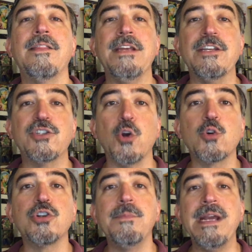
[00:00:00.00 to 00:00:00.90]
the
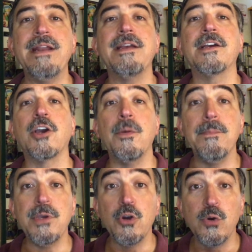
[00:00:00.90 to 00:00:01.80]
social media
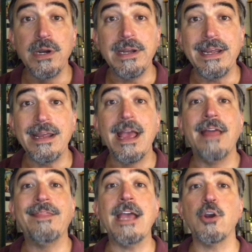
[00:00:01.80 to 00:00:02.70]
community
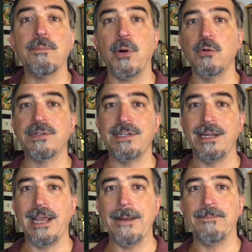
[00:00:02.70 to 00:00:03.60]
that you're
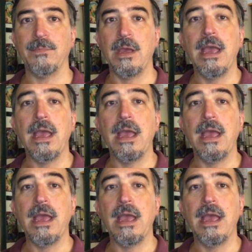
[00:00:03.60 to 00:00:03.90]
posting in.